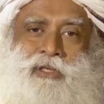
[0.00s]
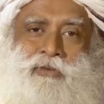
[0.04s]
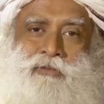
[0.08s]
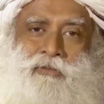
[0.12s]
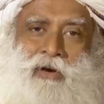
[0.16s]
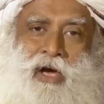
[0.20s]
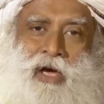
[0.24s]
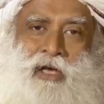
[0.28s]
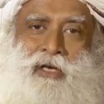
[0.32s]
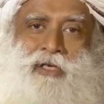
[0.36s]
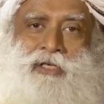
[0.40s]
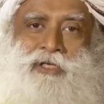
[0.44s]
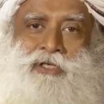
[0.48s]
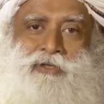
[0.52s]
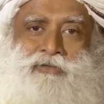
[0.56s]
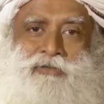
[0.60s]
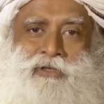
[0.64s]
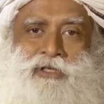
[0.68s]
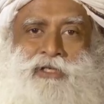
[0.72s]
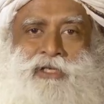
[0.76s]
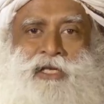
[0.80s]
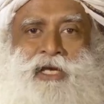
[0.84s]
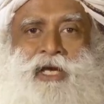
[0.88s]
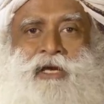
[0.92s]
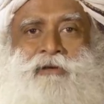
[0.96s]
the virus
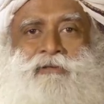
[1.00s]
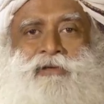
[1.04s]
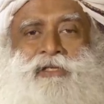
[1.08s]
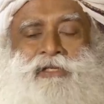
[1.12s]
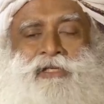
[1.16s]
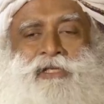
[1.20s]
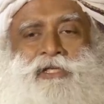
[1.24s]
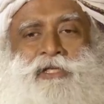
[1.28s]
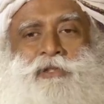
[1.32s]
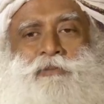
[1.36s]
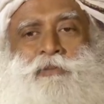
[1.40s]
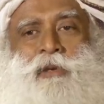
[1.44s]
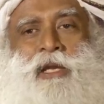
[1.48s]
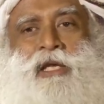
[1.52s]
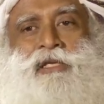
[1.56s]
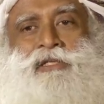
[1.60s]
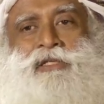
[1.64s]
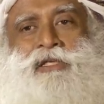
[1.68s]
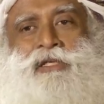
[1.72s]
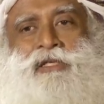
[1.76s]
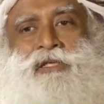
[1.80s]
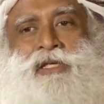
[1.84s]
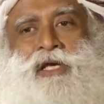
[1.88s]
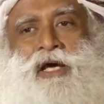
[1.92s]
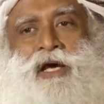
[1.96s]
which gave us this
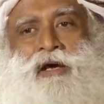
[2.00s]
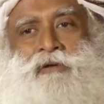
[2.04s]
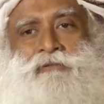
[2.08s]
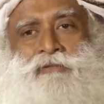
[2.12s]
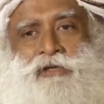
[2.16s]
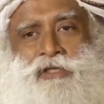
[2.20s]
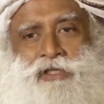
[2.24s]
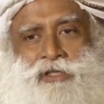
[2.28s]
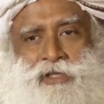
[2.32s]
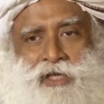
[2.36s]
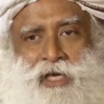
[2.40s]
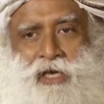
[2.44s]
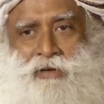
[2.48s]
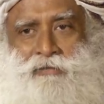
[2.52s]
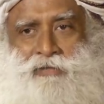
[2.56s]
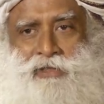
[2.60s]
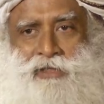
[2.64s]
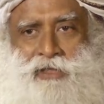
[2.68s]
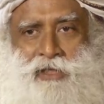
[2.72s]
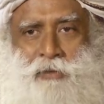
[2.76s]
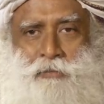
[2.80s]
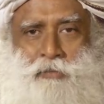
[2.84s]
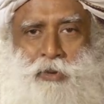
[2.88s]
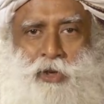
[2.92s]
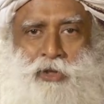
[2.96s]
placenta, which gave
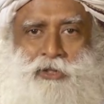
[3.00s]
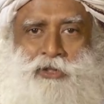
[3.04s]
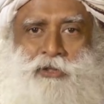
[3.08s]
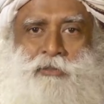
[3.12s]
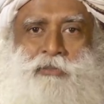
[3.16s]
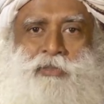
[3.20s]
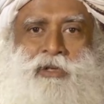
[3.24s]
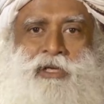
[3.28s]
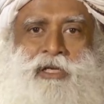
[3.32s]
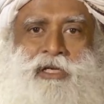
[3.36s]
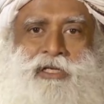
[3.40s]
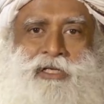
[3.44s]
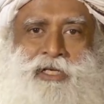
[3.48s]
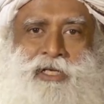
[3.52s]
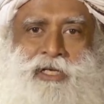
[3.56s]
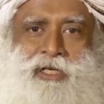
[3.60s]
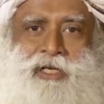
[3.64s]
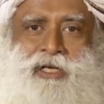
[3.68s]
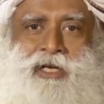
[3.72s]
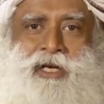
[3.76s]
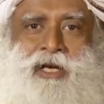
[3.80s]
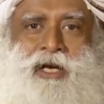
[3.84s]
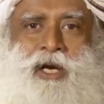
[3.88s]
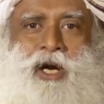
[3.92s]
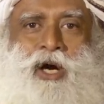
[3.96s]
us the
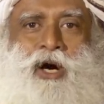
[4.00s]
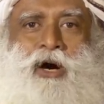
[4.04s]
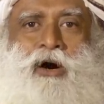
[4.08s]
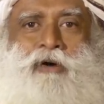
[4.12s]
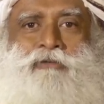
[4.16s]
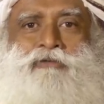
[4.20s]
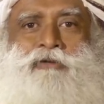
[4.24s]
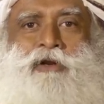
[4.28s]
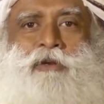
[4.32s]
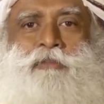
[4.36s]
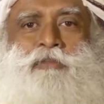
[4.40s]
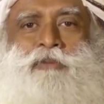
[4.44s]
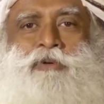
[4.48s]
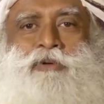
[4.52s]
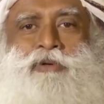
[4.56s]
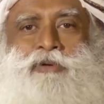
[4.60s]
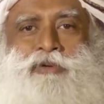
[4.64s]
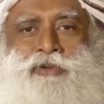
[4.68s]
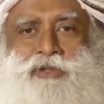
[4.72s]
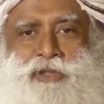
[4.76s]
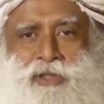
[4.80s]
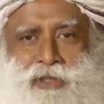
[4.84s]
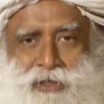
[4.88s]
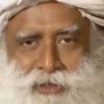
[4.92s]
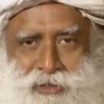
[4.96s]
possibility of
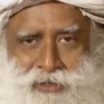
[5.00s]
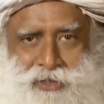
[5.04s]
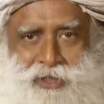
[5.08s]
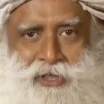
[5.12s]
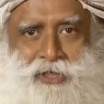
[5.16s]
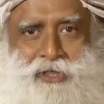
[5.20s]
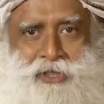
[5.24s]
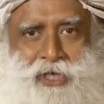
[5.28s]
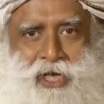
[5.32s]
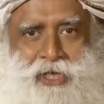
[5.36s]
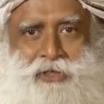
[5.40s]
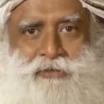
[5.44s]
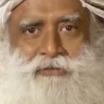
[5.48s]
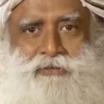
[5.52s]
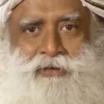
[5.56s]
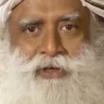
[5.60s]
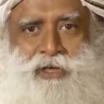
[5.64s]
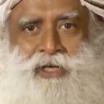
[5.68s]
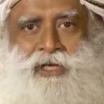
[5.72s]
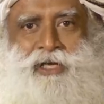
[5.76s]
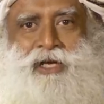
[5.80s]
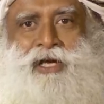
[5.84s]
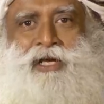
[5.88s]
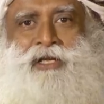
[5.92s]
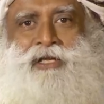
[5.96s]
reproducing
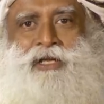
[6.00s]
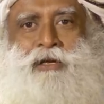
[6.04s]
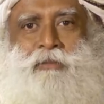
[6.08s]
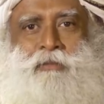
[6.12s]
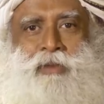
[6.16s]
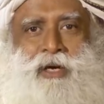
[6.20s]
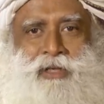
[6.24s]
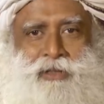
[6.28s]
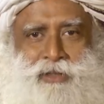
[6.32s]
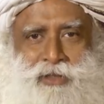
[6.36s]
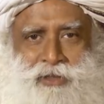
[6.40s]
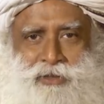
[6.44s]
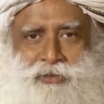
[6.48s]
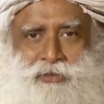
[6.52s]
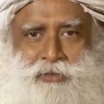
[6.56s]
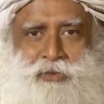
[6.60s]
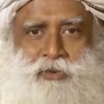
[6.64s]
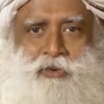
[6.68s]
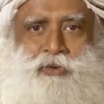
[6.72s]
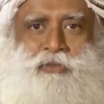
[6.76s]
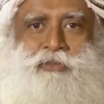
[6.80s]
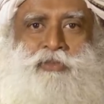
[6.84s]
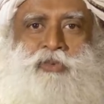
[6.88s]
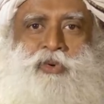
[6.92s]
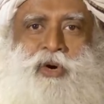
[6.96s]
successfully and the mother's
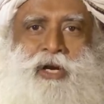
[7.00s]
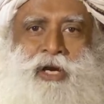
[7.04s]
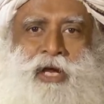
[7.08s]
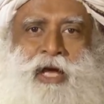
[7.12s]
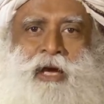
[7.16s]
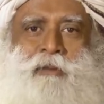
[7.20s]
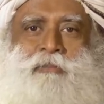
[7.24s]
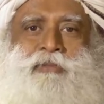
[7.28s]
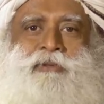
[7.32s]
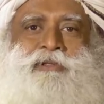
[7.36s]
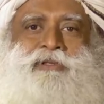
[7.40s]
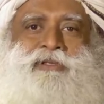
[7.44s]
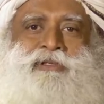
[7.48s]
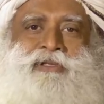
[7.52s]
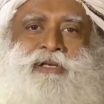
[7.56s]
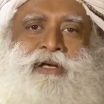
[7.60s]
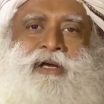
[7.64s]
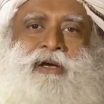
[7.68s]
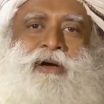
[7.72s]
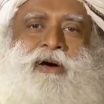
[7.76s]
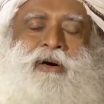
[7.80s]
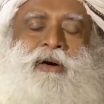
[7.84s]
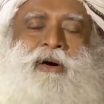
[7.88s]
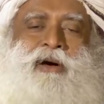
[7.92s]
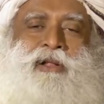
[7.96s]
womb, what happens,
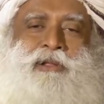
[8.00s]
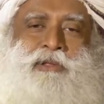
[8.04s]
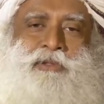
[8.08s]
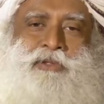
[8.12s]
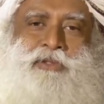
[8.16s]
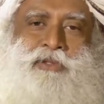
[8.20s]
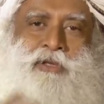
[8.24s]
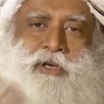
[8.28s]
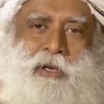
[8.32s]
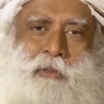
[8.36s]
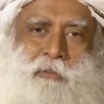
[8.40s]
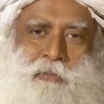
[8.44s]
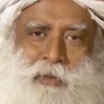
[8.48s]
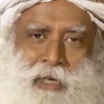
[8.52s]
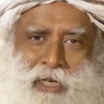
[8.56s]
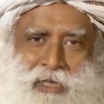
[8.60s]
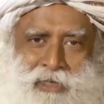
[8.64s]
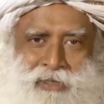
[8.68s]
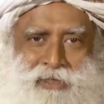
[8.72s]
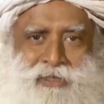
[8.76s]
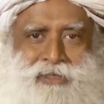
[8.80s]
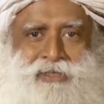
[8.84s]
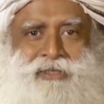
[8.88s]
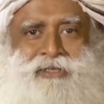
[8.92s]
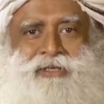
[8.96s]
all those
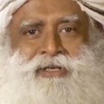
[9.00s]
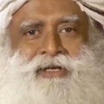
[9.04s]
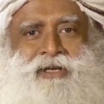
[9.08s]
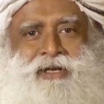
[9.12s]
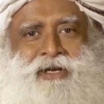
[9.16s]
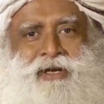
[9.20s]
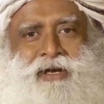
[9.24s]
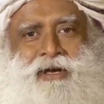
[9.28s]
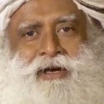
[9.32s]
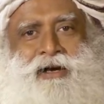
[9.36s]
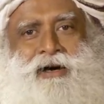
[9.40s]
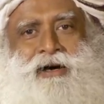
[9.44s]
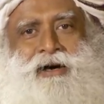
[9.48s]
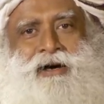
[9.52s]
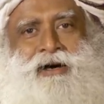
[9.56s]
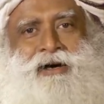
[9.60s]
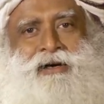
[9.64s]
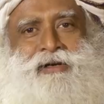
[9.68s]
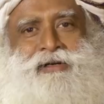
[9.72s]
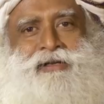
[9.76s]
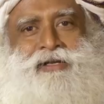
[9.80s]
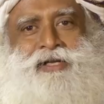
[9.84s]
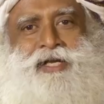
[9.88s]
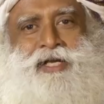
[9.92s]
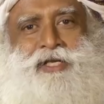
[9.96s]
complex
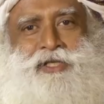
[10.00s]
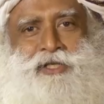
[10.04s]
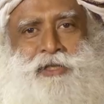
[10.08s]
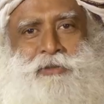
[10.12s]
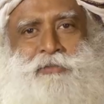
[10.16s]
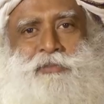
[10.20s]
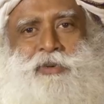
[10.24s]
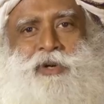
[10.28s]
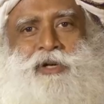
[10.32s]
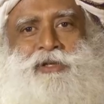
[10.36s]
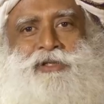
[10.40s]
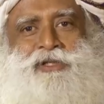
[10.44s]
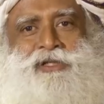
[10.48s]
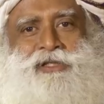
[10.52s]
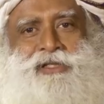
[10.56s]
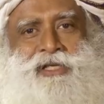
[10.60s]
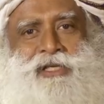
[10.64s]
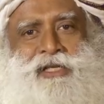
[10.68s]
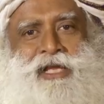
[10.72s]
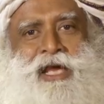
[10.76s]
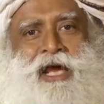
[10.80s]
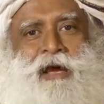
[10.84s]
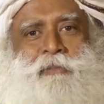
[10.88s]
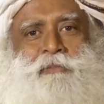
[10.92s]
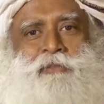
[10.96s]
uh, creation process
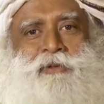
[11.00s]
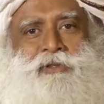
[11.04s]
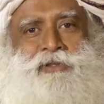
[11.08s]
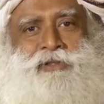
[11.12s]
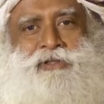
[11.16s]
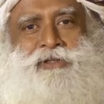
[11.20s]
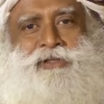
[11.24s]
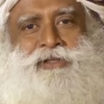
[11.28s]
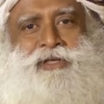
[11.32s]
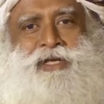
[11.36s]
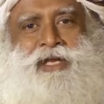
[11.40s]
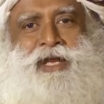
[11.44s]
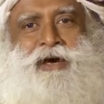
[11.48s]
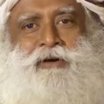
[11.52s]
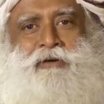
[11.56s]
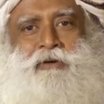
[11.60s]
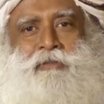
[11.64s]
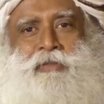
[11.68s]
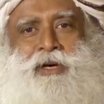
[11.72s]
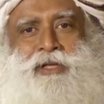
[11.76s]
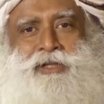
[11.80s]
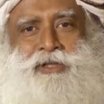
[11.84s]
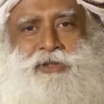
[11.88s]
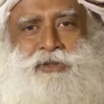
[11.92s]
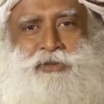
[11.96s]
that happens in our
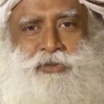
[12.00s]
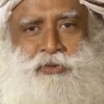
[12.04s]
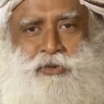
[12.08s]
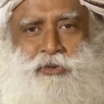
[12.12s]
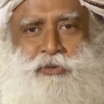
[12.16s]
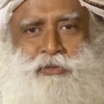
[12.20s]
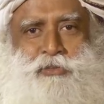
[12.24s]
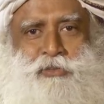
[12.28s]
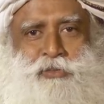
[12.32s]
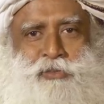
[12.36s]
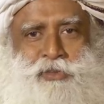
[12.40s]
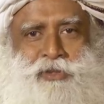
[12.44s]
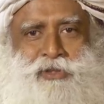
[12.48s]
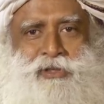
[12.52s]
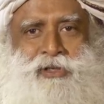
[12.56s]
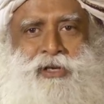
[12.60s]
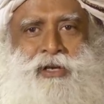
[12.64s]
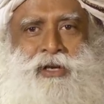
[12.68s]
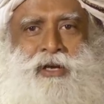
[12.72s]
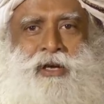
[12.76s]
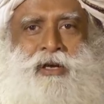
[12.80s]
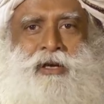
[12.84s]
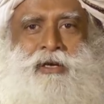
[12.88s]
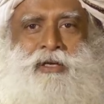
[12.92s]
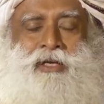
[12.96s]
mother's wombs
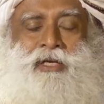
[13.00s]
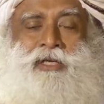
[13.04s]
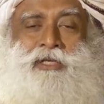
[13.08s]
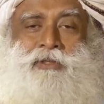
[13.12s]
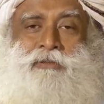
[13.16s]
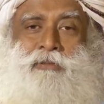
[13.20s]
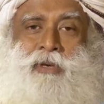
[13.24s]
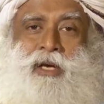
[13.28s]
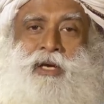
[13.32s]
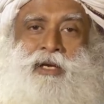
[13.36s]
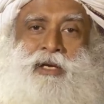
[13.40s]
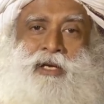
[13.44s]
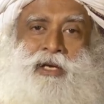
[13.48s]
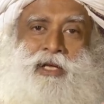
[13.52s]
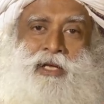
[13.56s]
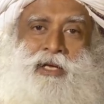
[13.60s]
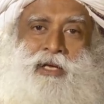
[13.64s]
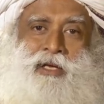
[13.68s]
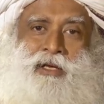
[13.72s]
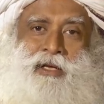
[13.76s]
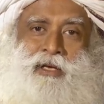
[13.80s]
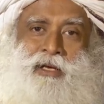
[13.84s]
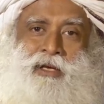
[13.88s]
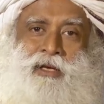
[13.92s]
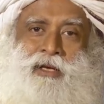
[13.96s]
is
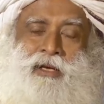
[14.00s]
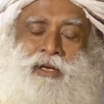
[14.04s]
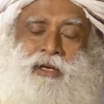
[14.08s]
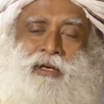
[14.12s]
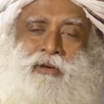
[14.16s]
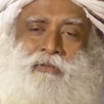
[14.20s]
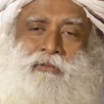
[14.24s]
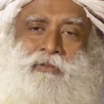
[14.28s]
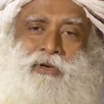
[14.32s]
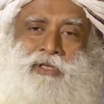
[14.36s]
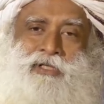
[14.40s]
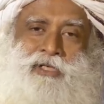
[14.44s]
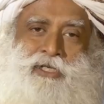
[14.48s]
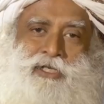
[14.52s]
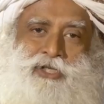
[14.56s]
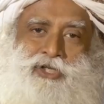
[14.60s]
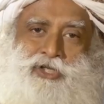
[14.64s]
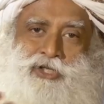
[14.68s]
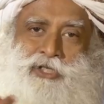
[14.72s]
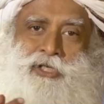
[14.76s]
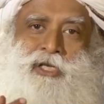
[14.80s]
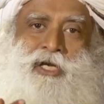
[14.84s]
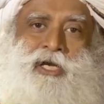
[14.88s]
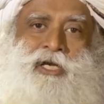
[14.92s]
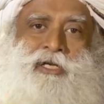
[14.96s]
mainly was
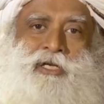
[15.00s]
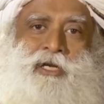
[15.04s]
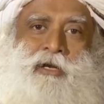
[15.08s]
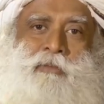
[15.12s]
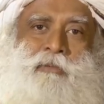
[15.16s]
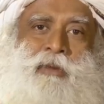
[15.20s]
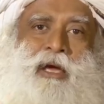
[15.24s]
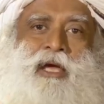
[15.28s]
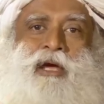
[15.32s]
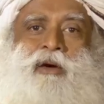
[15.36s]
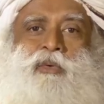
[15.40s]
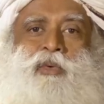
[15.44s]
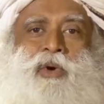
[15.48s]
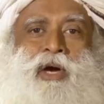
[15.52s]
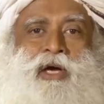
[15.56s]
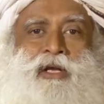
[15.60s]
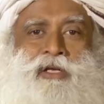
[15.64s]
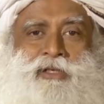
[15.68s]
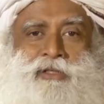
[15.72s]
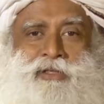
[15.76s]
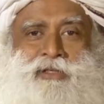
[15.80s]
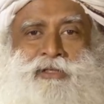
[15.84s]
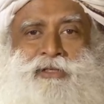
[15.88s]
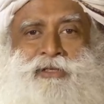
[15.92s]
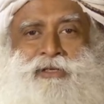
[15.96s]
instigated by a
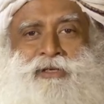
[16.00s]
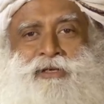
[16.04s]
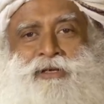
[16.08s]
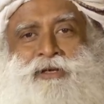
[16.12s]
virus.